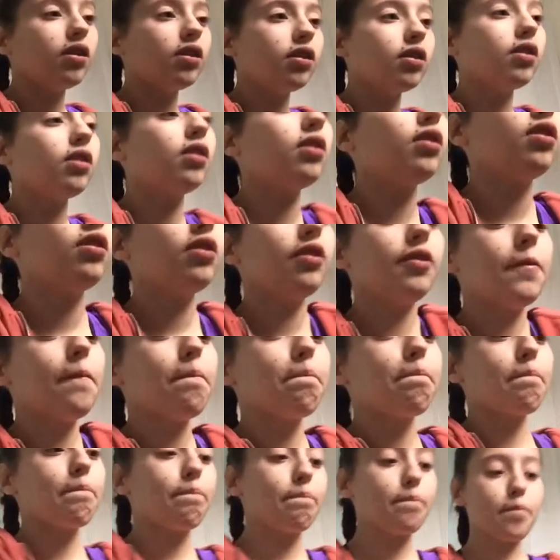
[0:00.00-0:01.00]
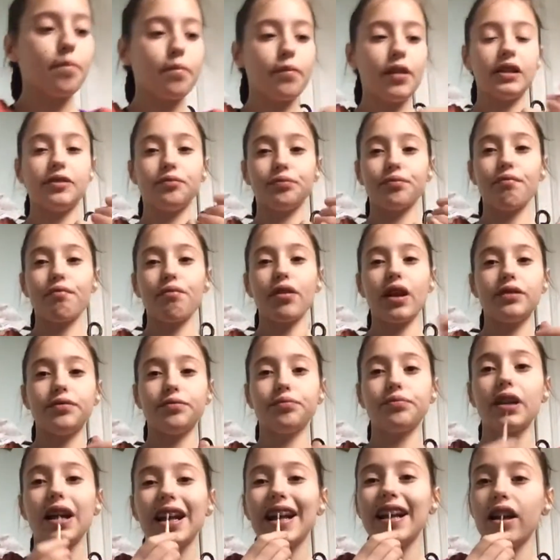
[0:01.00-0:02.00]
are called, but my
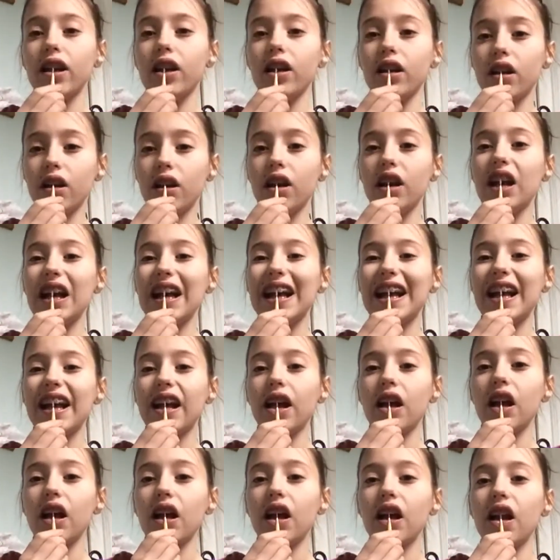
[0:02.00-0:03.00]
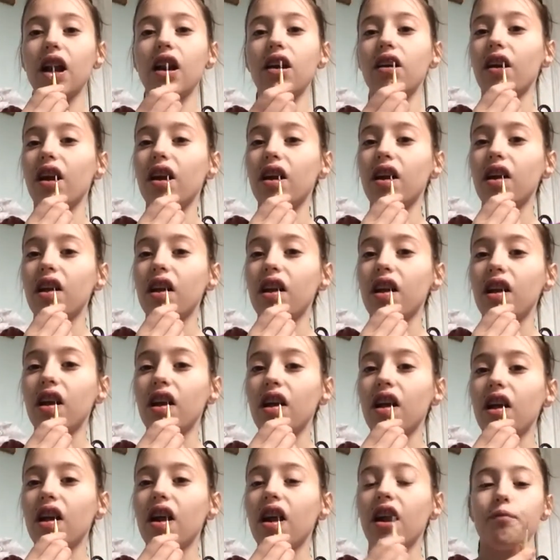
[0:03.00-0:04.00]
orthodontist recommended to
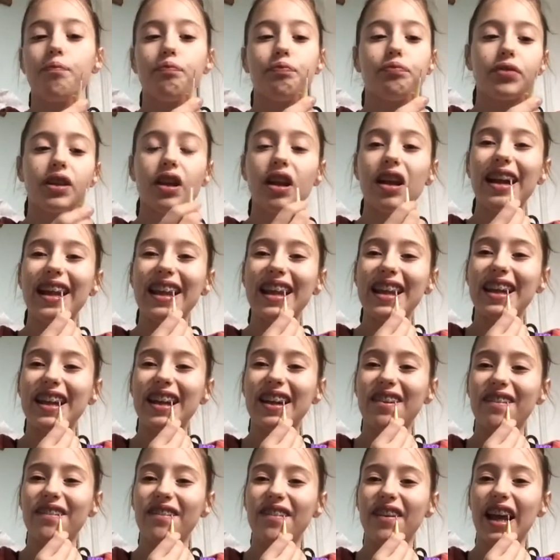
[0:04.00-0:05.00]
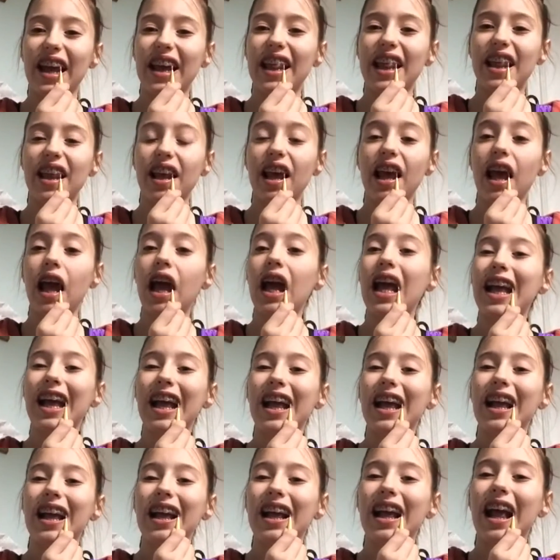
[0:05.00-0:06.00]
use these, especially after you have
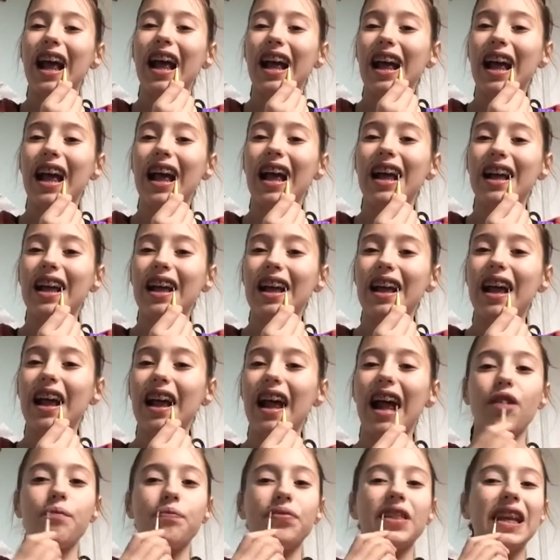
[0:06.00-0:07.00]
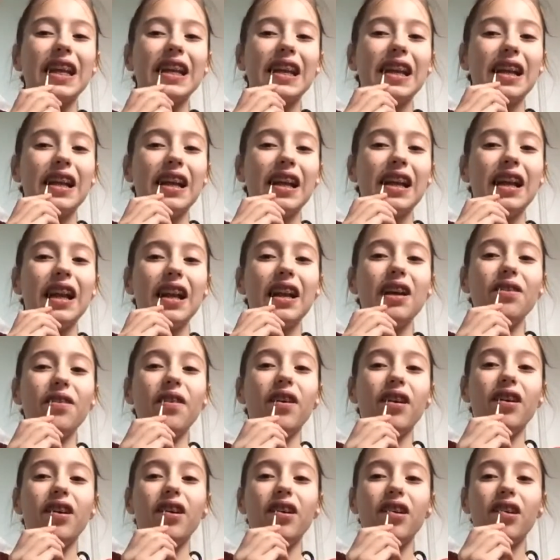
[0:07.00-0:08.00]
a meal, because it gets all of the food
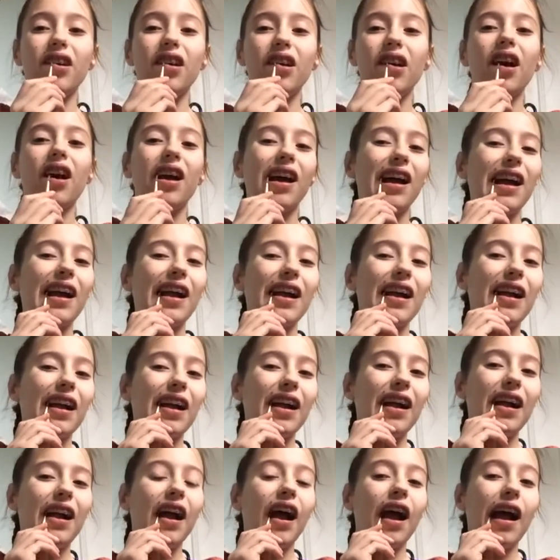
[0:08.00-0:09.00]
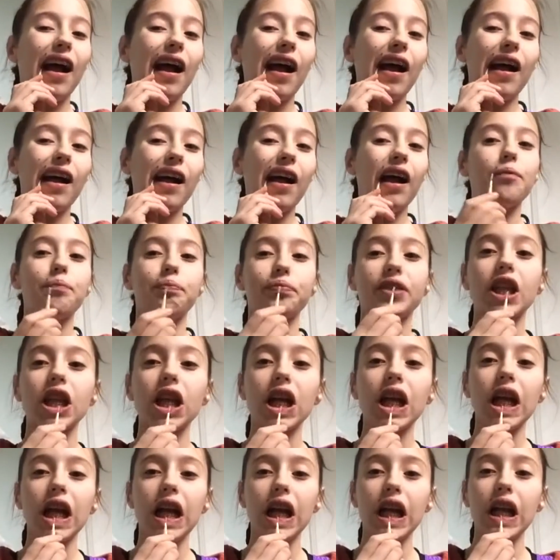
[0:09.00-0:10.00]
out and you don't want to be
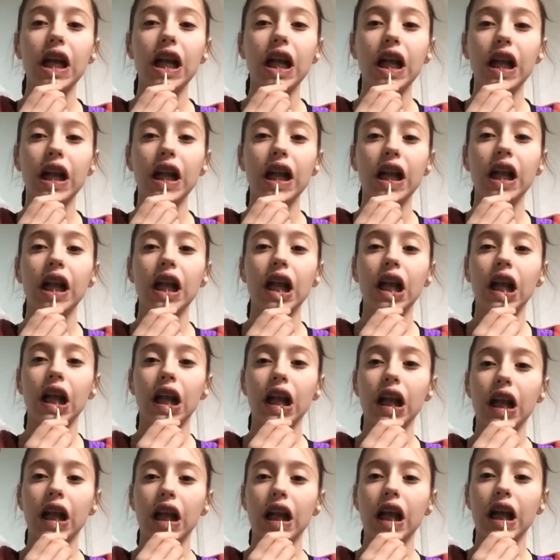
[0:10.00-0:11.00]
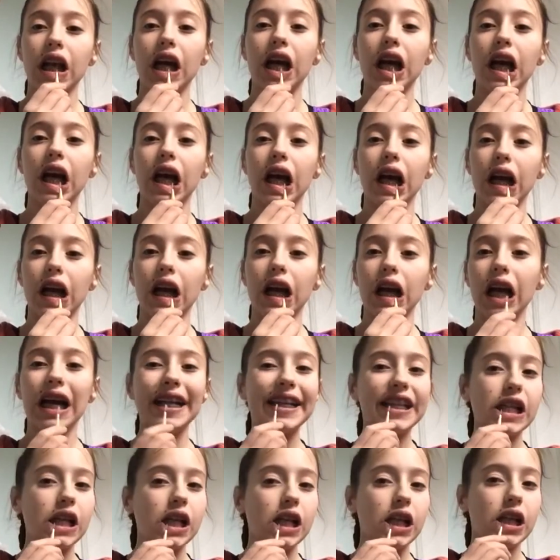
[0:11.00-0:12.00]
smiling with food stuck in your
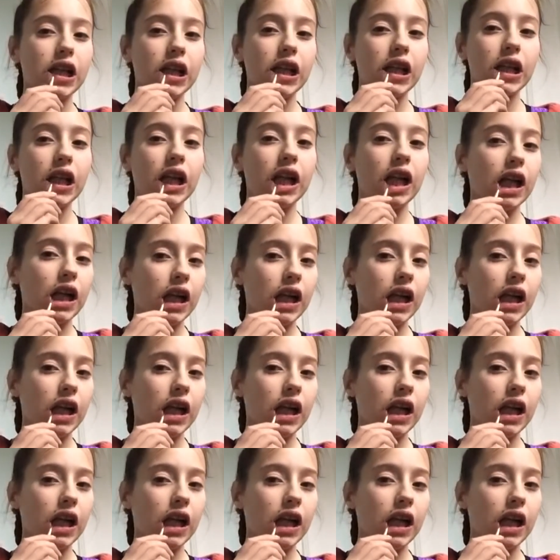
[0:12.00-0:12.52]
braces.